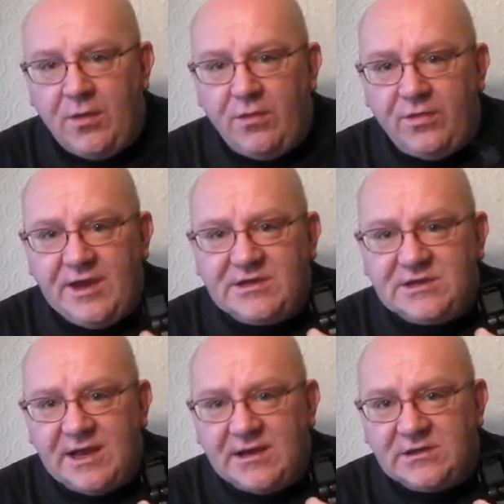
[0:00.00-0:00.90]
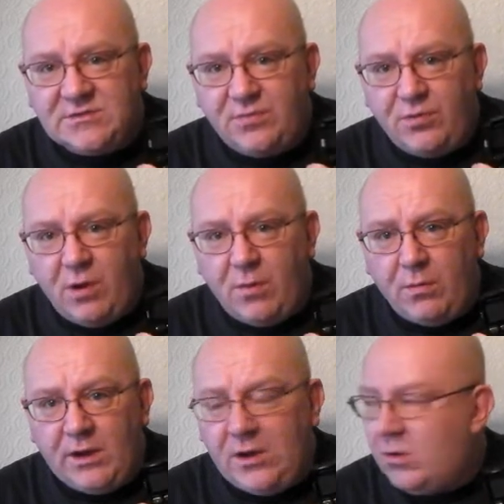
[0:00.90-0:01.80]
these things
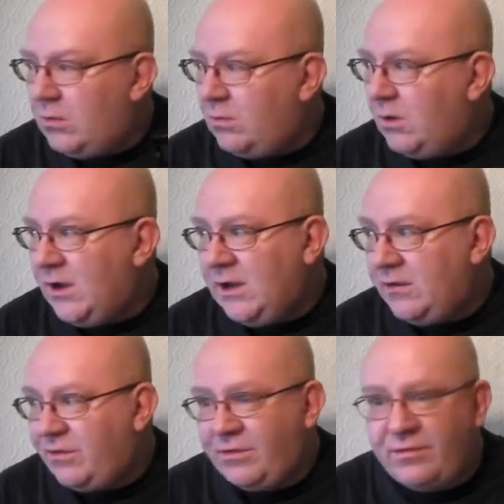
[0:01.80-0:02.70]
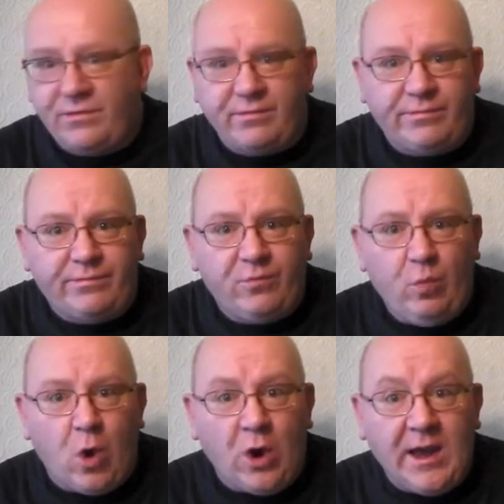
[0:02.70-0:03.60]
probably come with
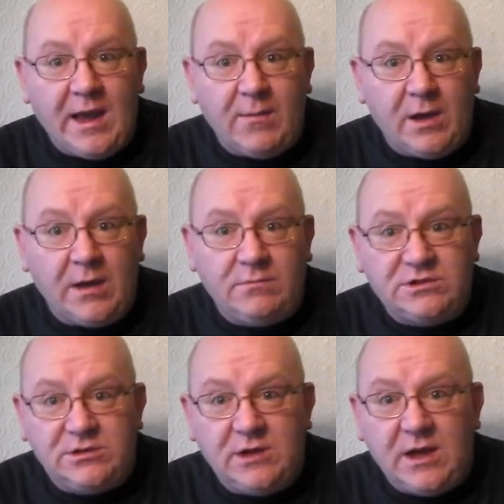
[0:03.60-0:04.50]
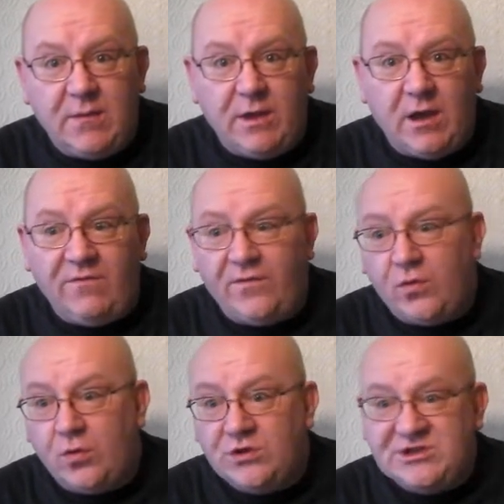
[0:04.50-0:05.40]
1 gigabyte, 2 gigabyte,
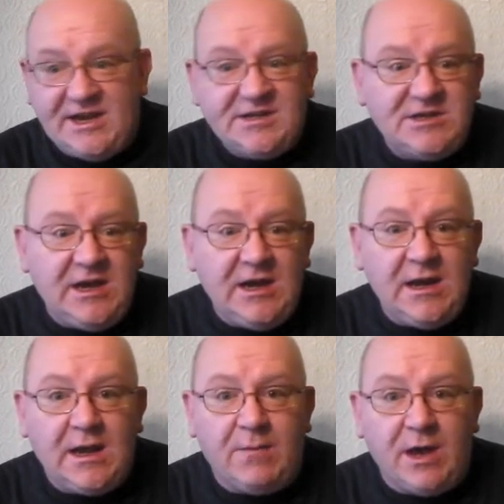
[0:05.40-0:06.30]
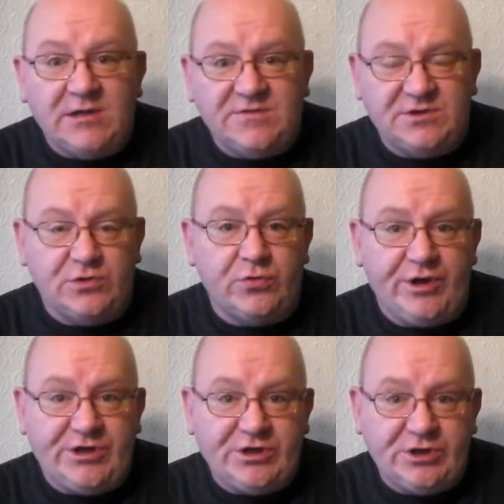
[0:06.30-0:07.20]
4, 16 gigabytes of
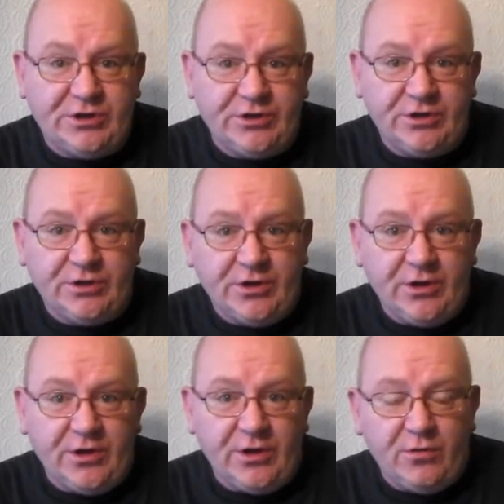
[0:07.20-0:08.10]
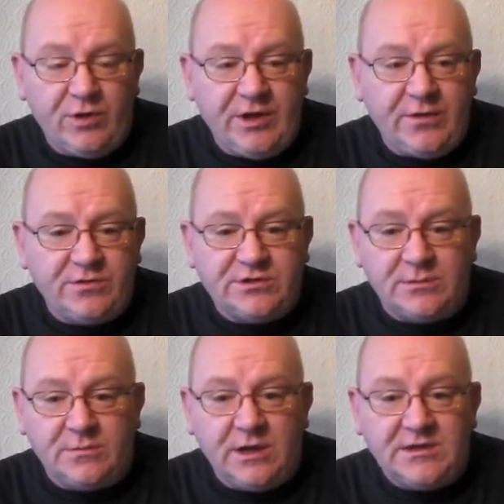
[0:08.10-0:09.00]
storage. We use
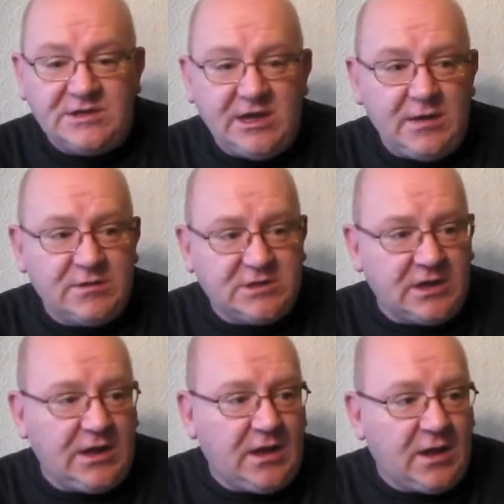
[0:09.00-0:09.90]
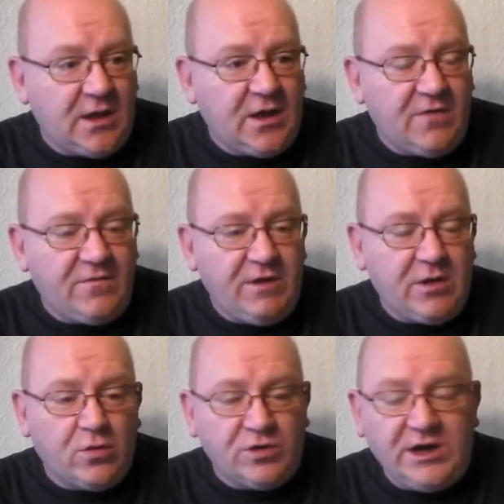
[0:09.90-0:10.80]
them continuously for
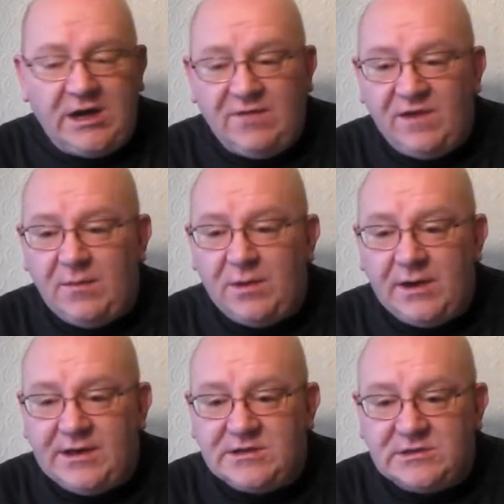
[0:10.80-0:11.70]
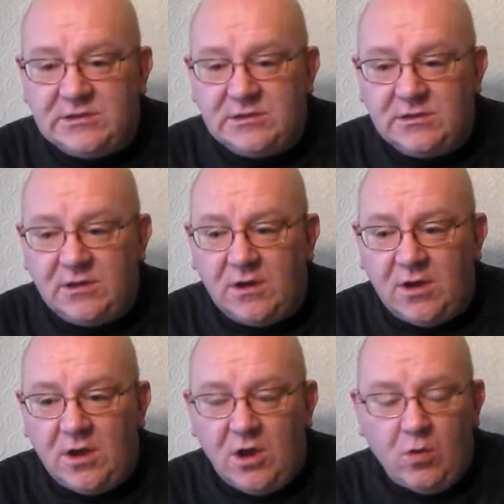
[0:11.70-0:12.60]
recording EVPs.
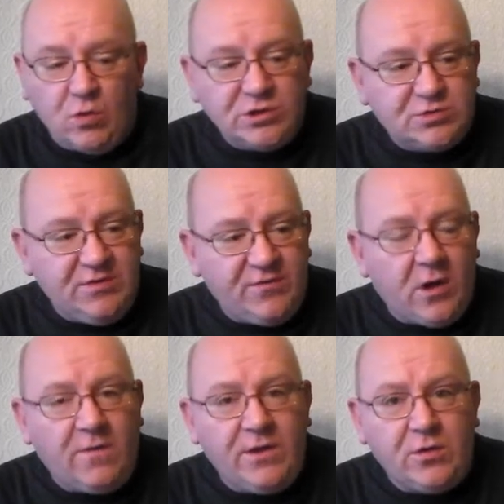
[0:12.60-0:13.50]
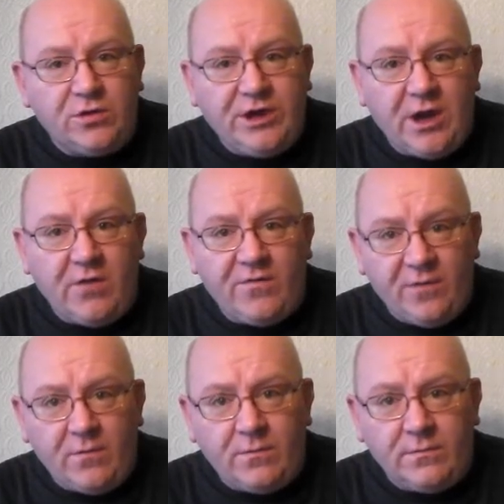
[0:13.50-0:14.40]
Once we've got the audio
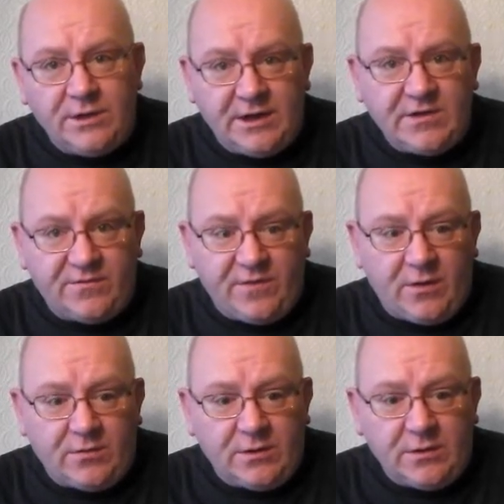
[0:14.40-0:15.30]
from the dictaphone